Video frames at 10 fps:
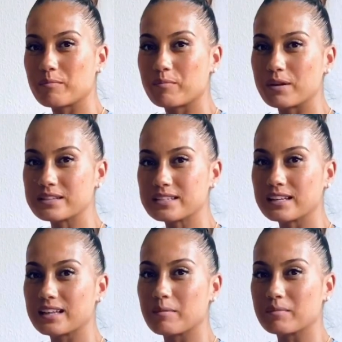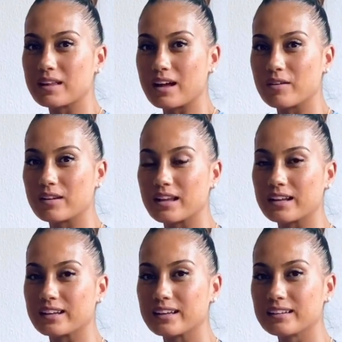pressing them down like
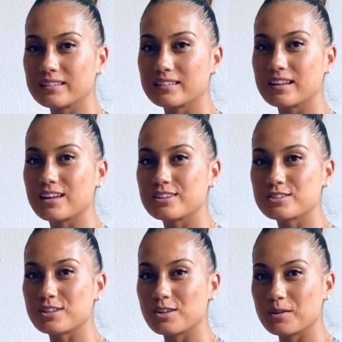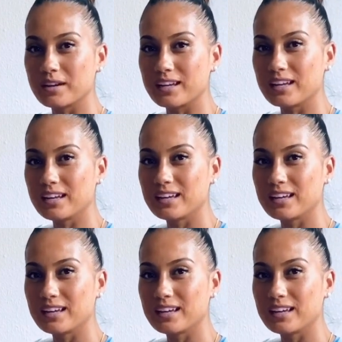this slowly,